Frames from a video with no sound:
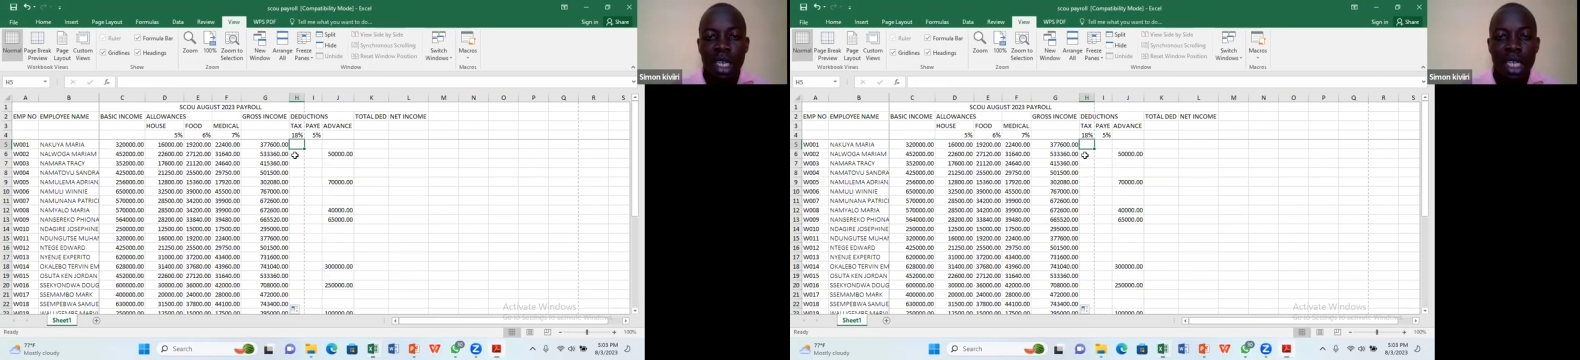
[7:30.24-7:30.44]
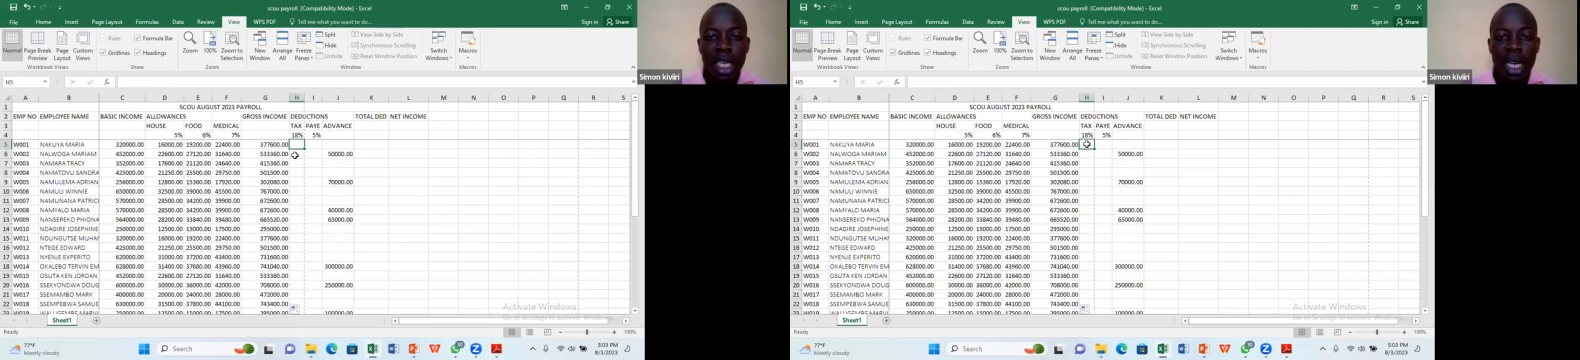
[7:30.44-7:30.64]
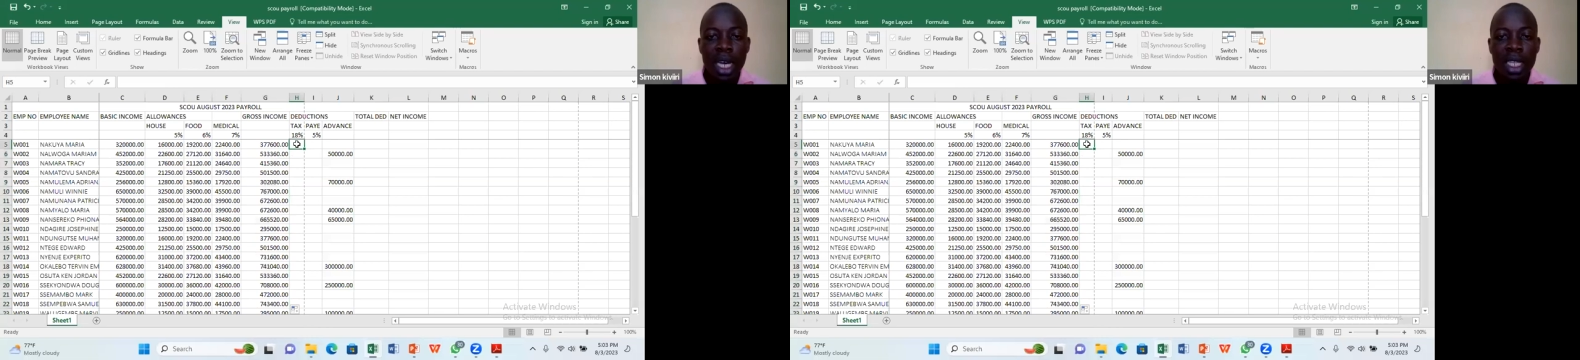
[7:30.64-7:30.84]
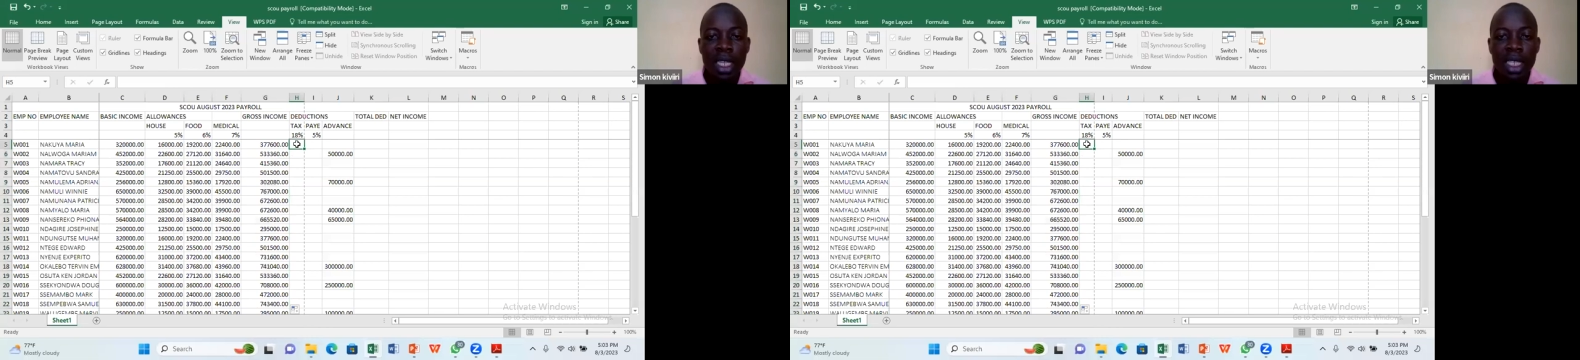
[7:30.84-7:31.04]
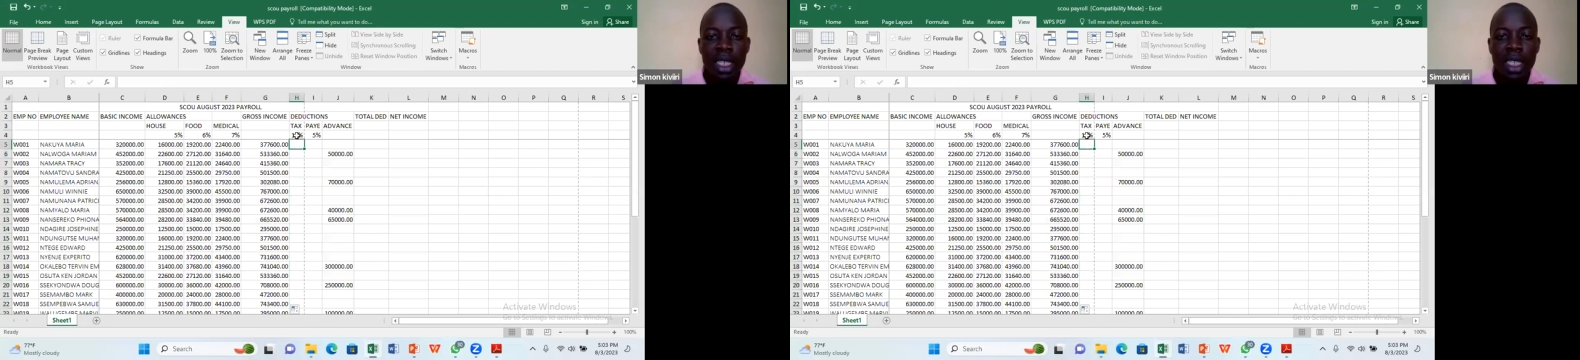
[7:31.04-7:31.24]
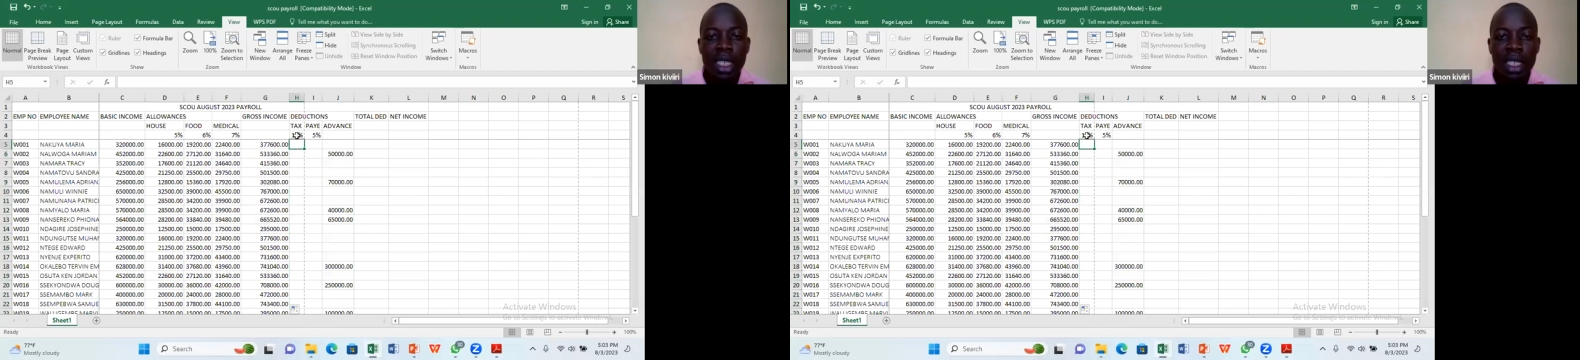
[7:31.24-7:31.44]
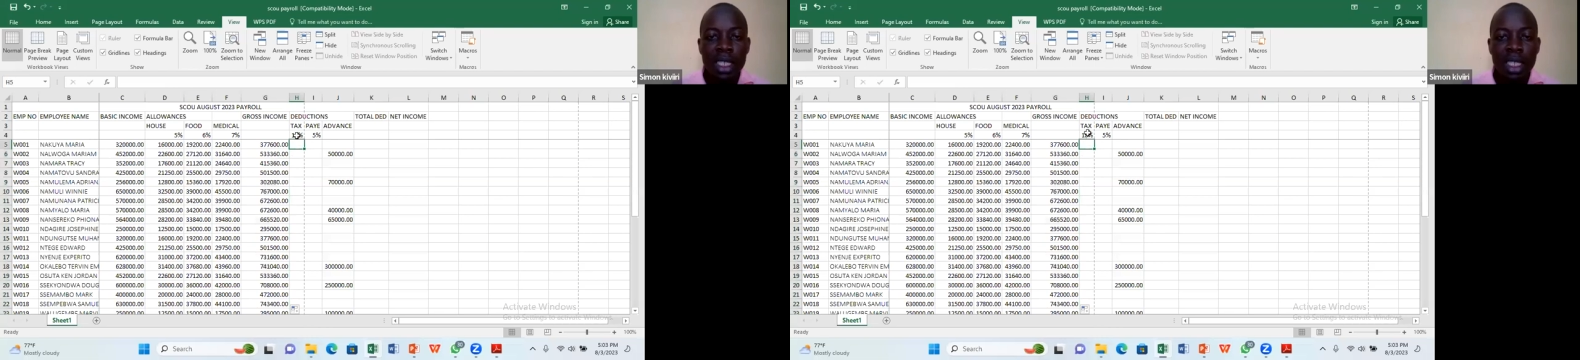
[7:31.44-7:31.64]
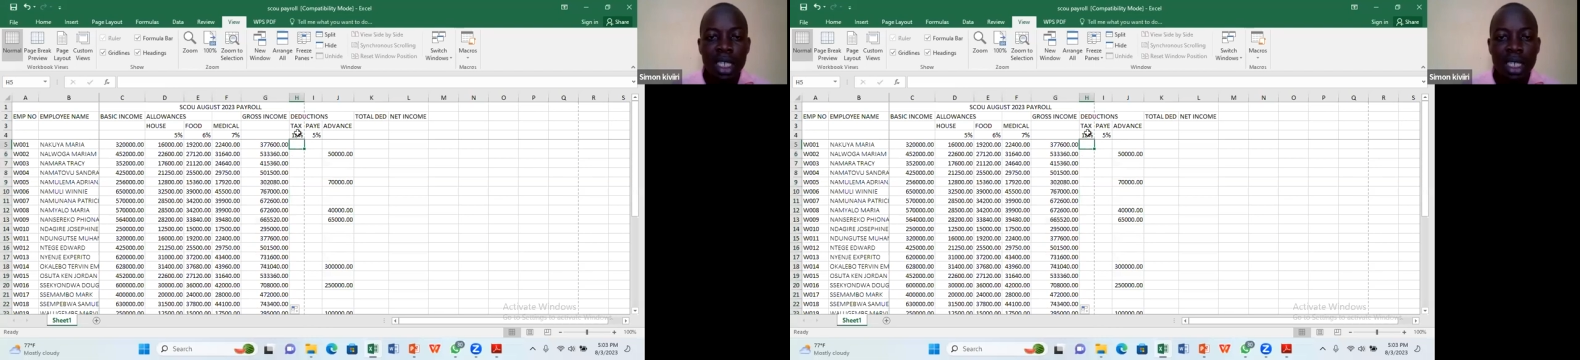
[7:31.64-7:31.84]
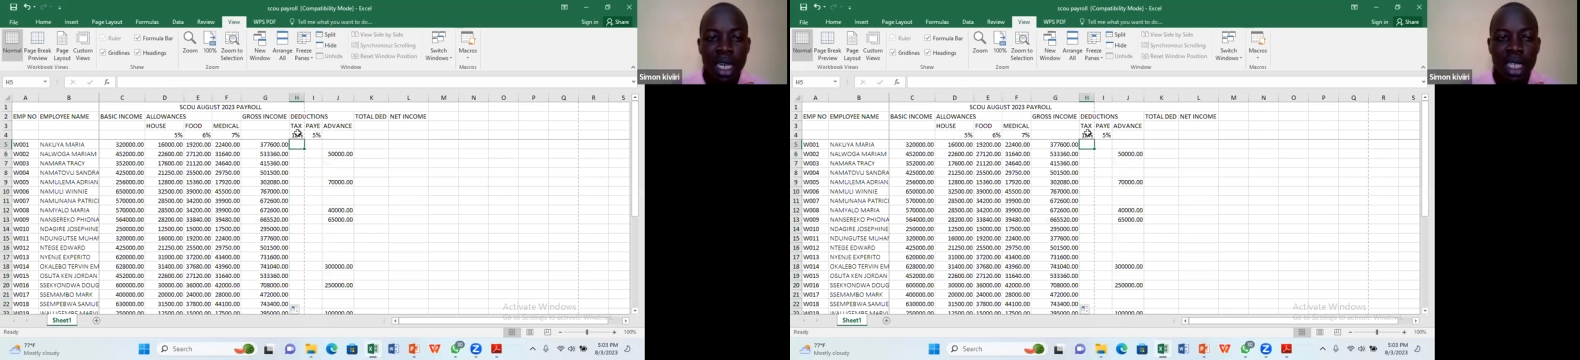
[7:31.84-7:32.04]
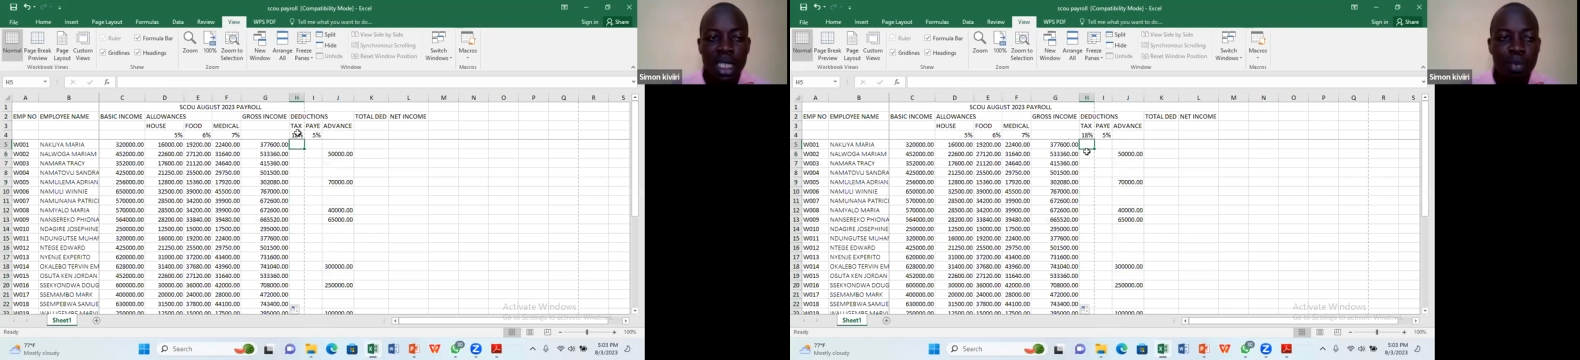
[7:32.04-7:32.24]
Here, this
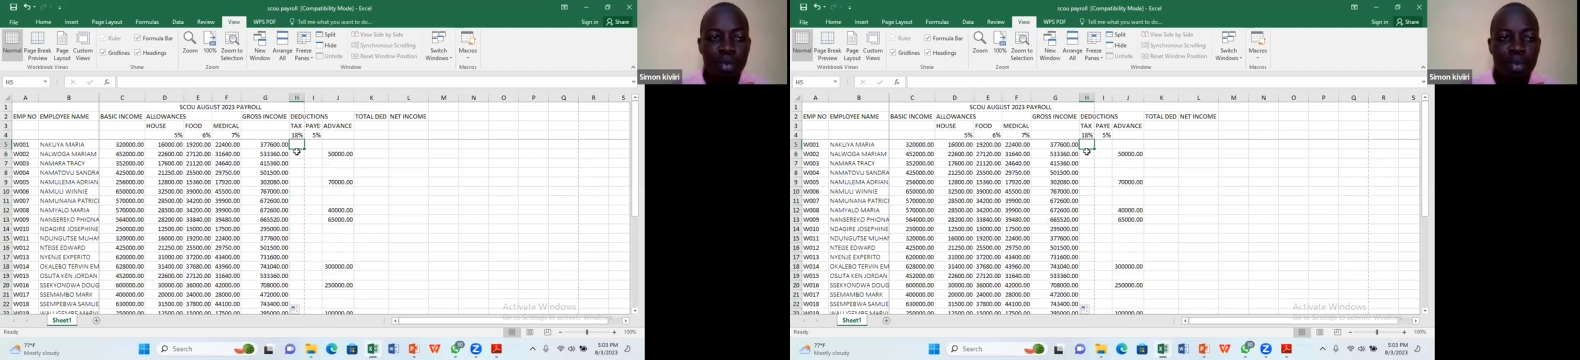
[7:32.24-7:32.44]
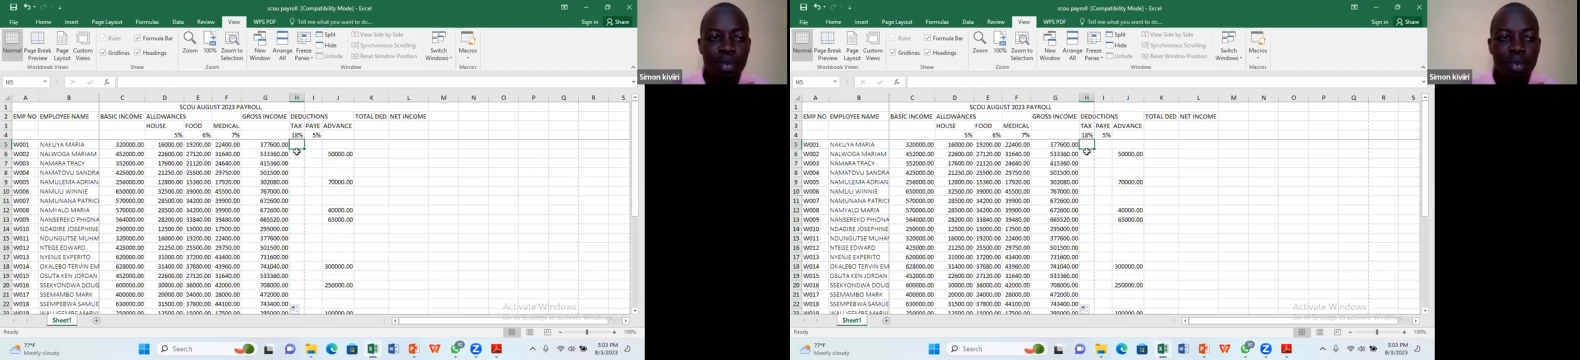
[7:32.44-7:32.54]
tax